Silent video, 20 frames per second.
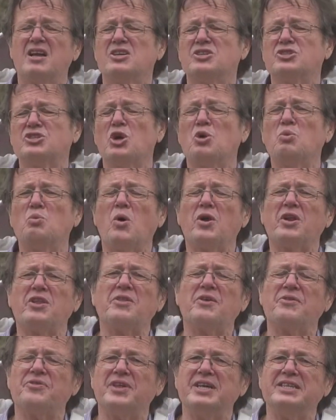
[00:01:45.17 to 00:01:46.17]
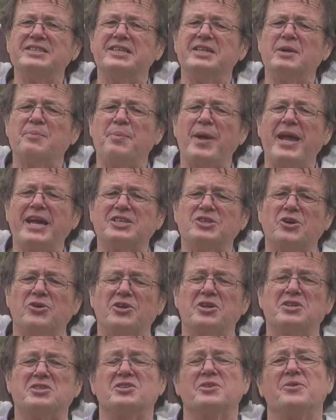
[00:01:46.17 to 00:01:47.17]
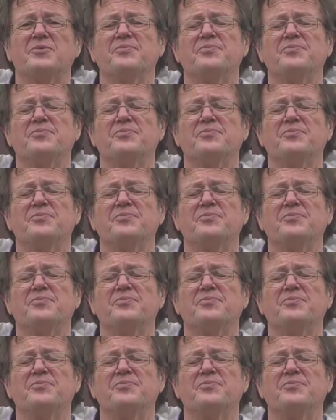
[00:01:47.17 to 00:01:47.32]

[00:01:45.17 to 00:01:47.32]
So what are the things that impact on it?